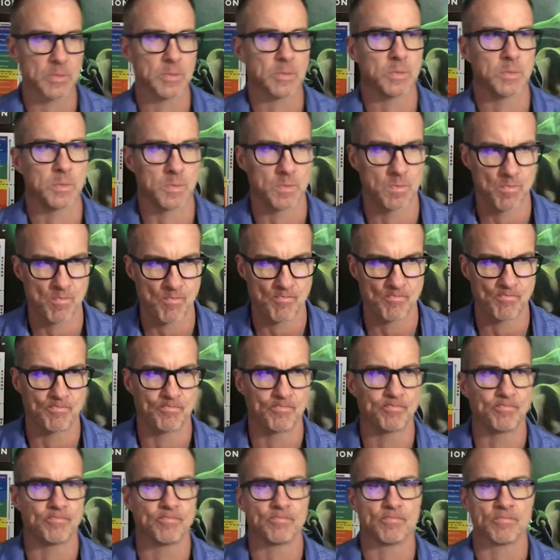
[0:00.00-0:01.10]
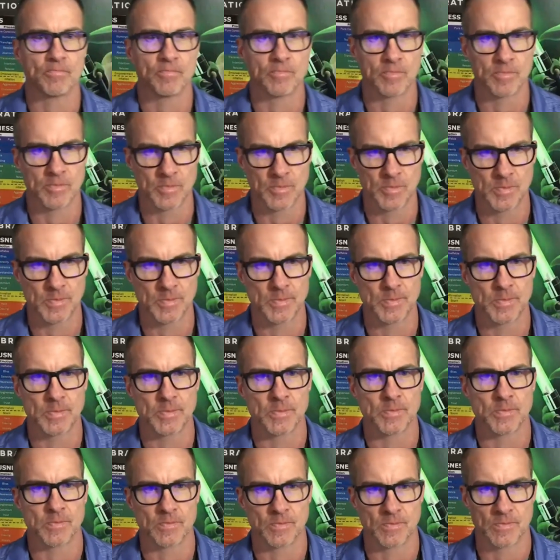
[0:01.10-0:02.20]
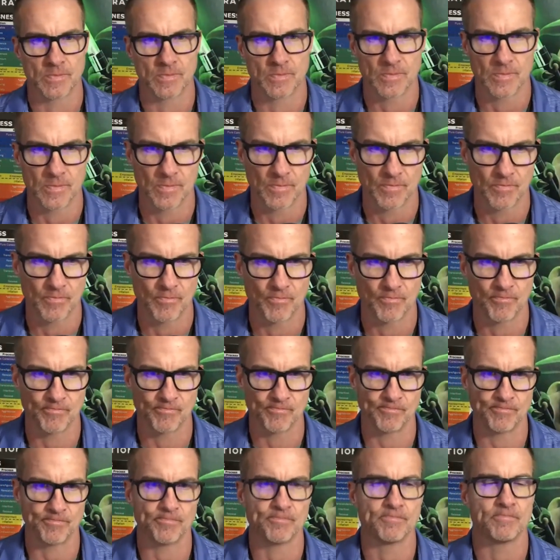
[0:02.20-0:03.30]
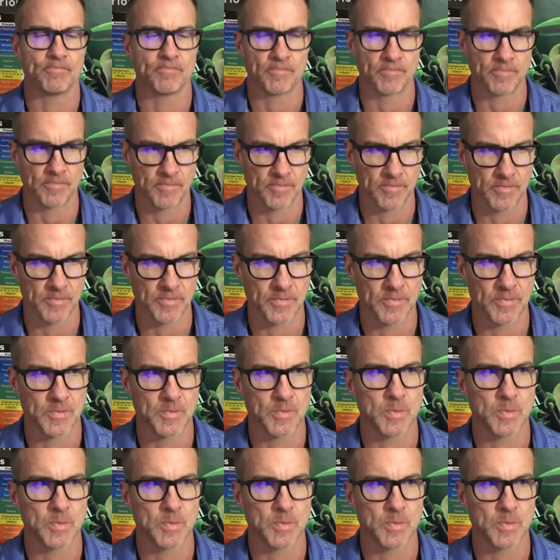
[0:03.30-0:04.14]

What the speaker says: (silent)